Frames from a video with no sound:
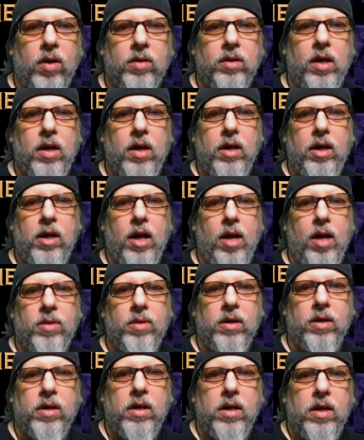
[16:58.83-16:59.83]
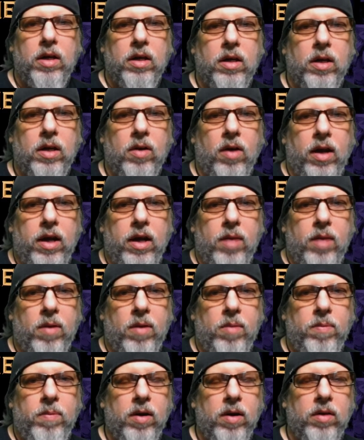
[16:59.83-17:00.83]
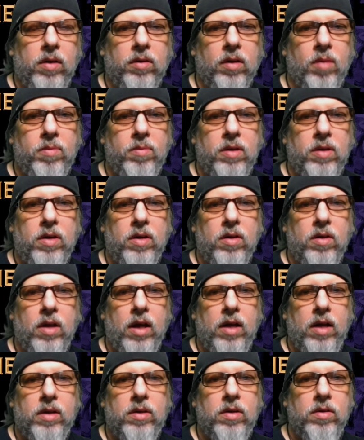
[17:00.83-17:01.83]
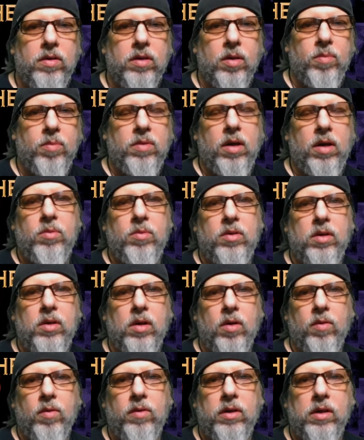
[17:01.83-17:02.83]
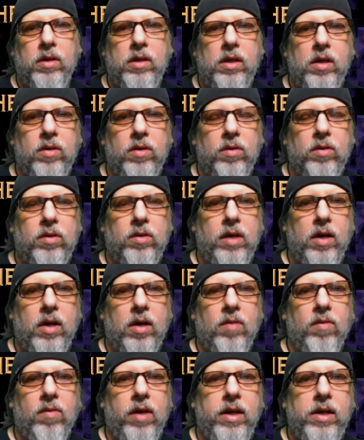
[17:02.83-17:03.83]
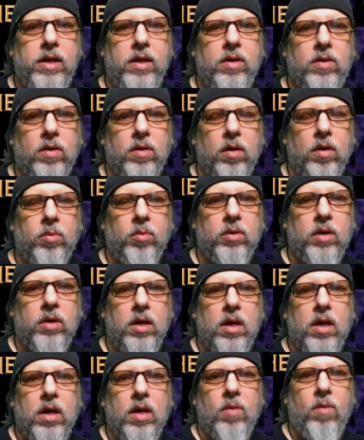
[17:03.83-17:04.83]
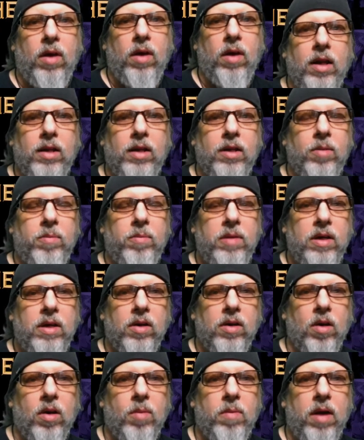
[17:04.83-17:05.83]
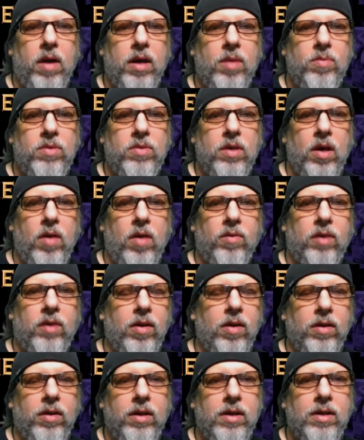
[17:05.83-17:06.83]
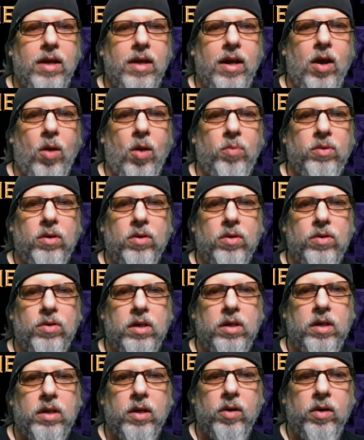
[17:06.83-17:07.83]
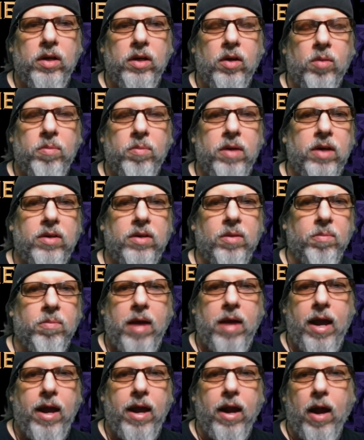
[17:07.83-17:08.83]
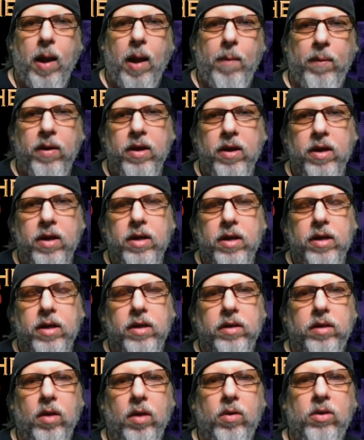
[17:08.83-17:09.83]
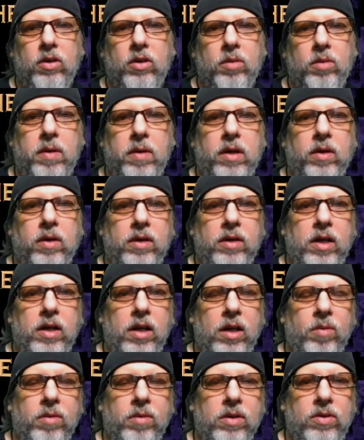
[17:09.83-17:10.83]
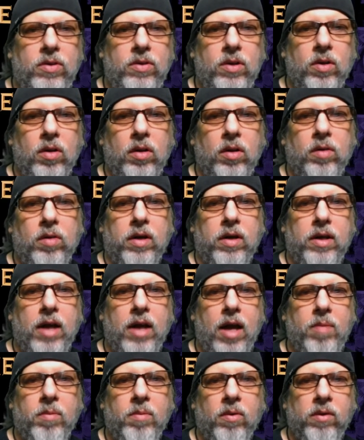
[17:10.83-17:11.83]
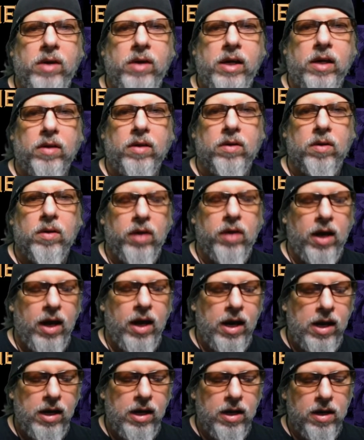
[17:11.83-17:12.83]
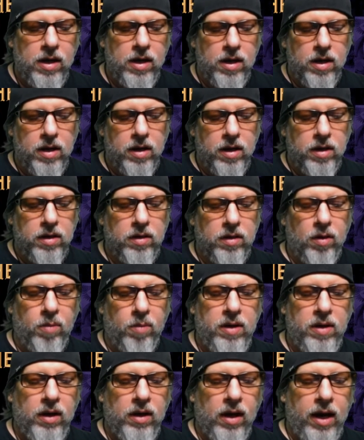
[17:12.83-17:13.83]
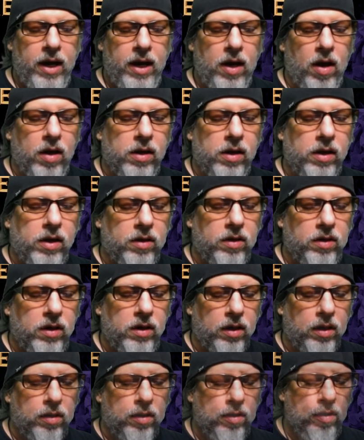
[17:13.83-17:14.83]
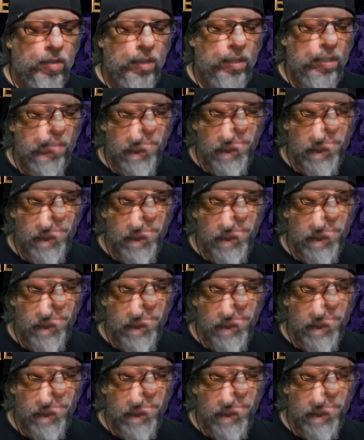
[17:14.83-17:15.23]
It's kind of common. My parents let me do that too. Sometimes, when kids are scared of lightning storms, why them be in there all by themselves? I don't think that helps their security or makes them man up, so to speak. You're dealing with children, not Marines, okay? So be light on these kids, all right?